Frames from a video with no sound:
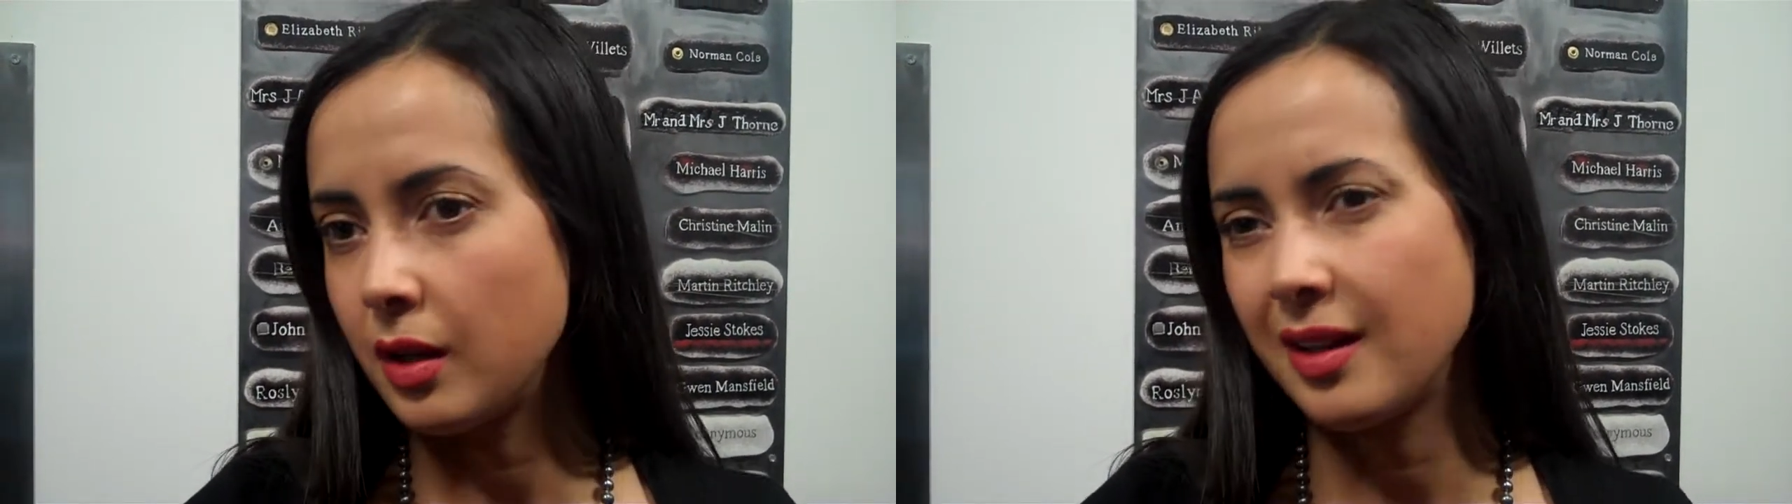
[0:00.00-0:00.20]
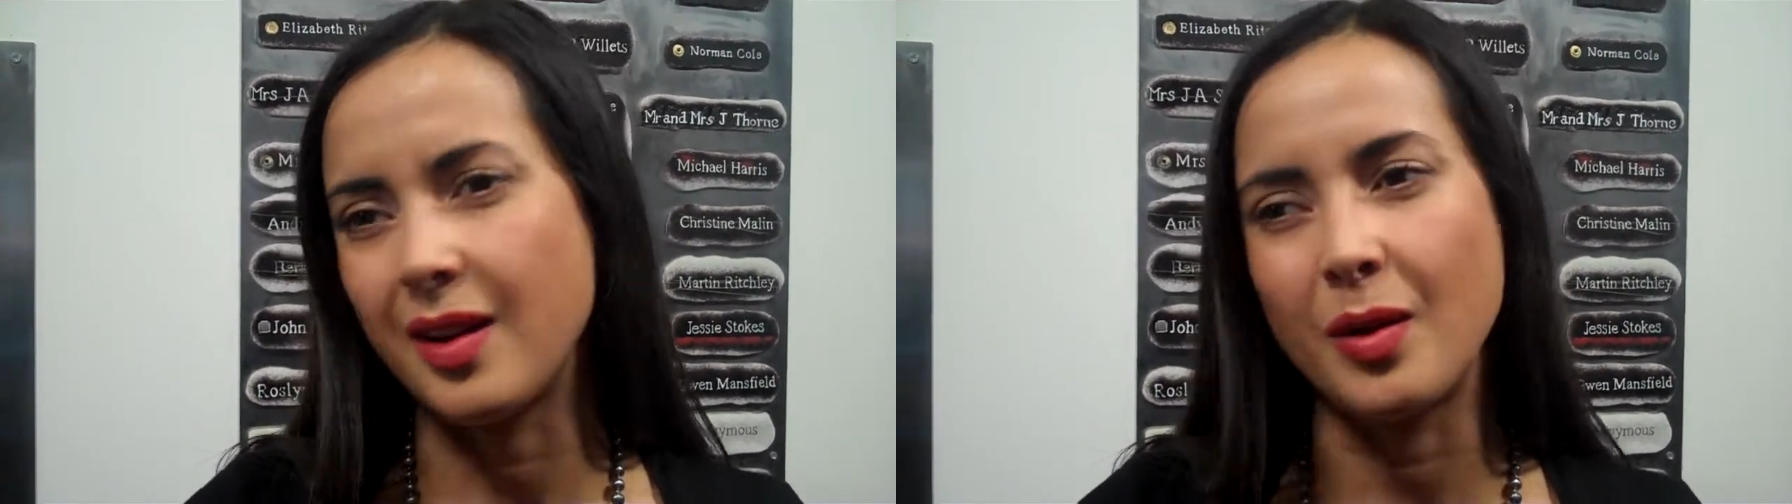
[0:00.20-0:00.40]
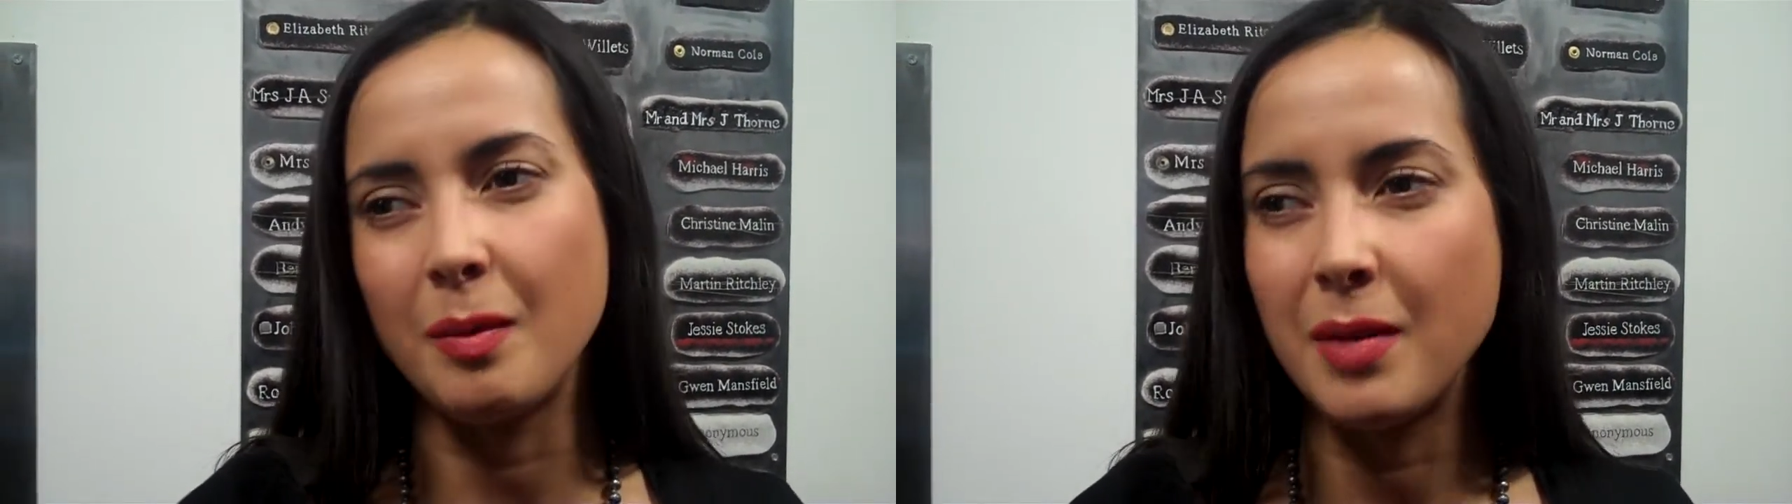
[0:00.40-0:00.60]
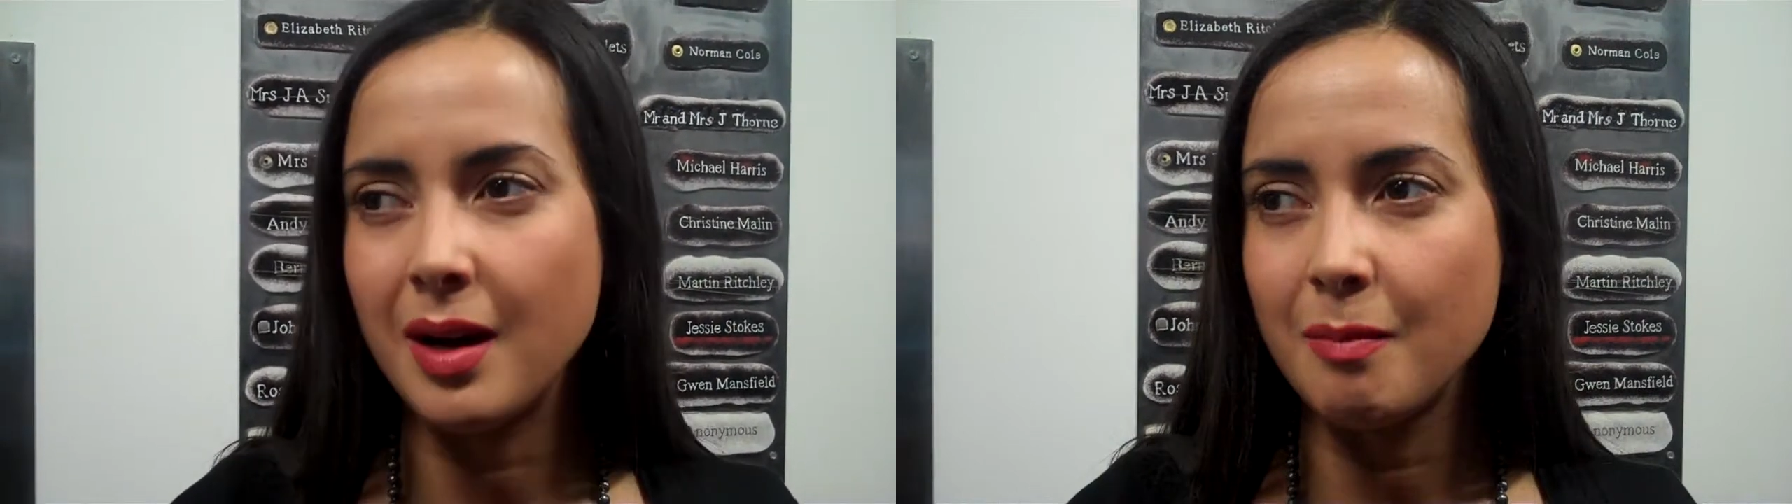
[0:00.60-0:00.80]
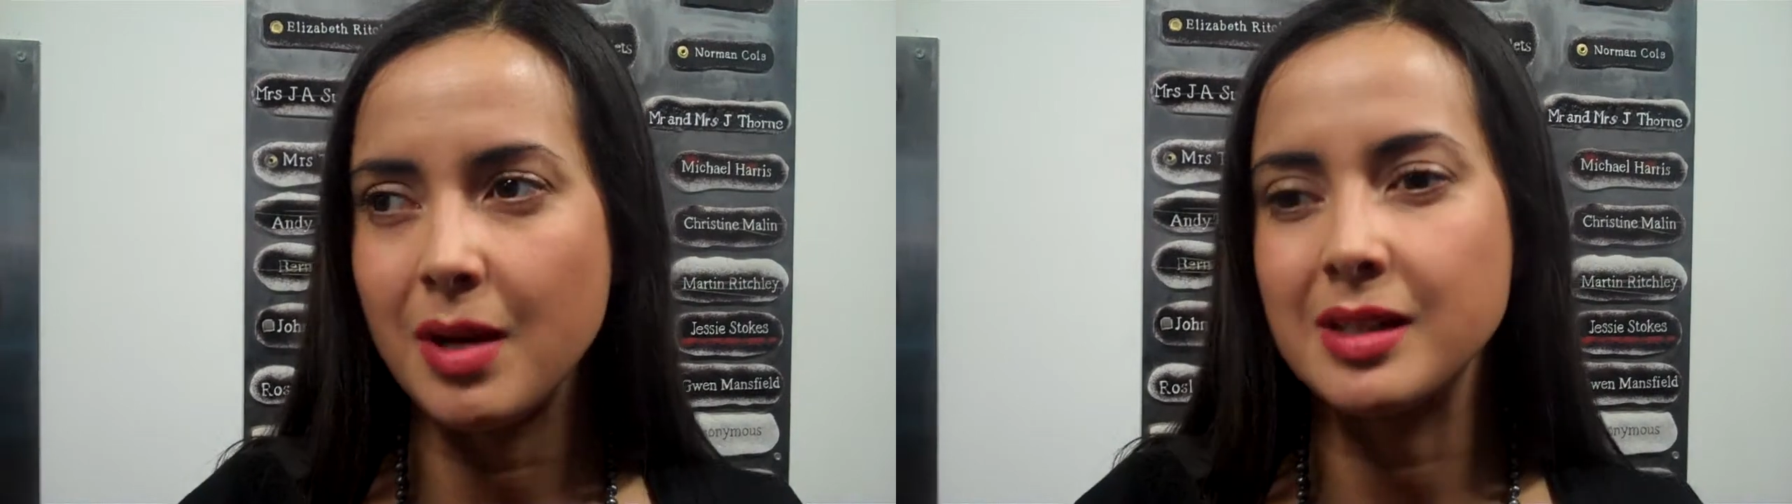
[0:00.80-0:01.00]
you know,
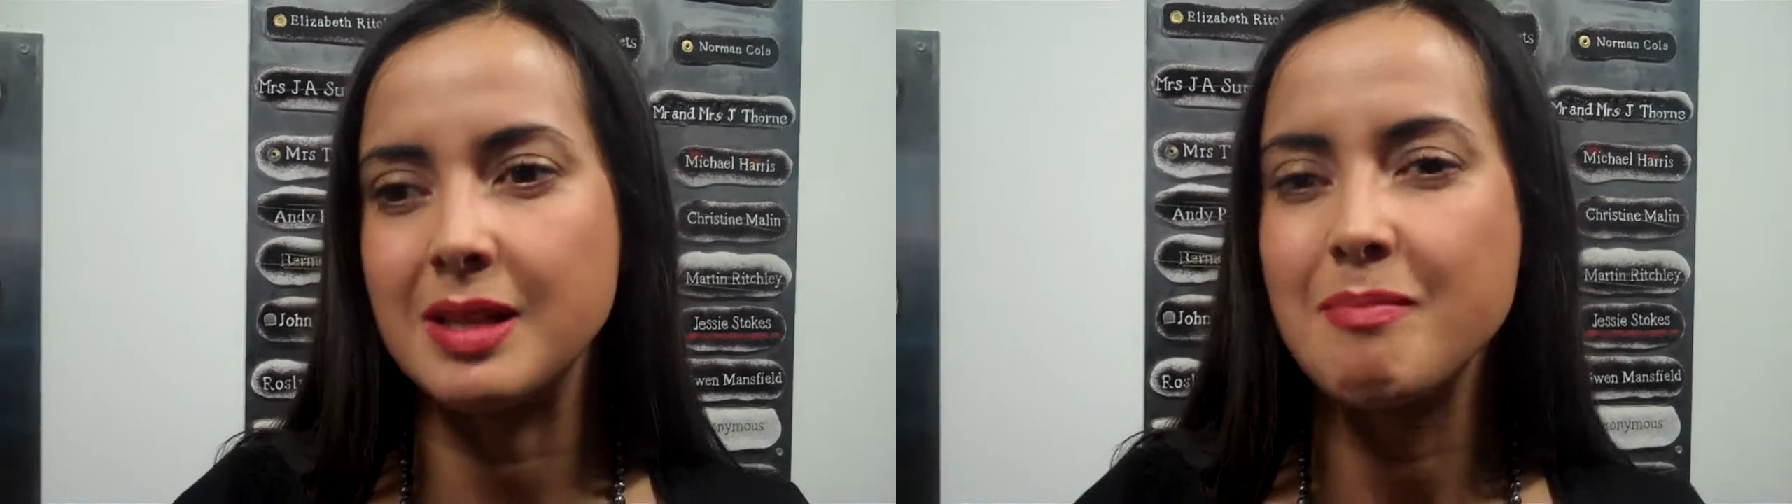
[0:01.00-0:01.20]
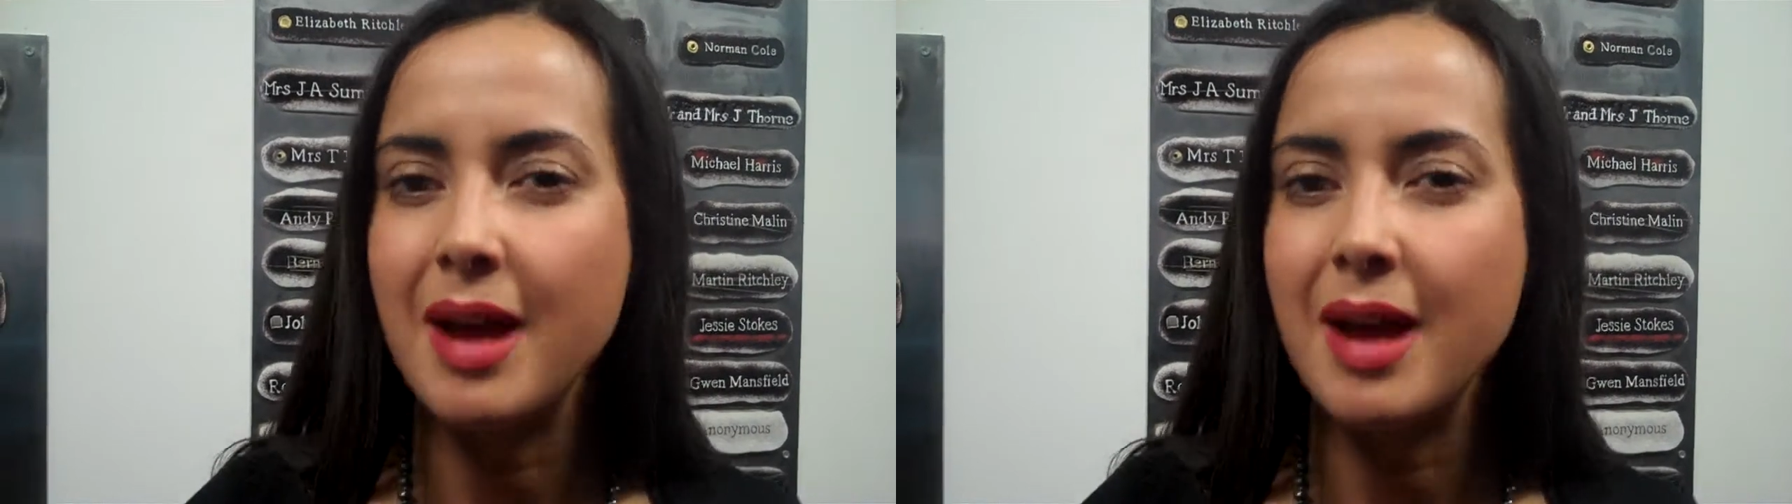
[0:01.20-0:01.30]
amongst the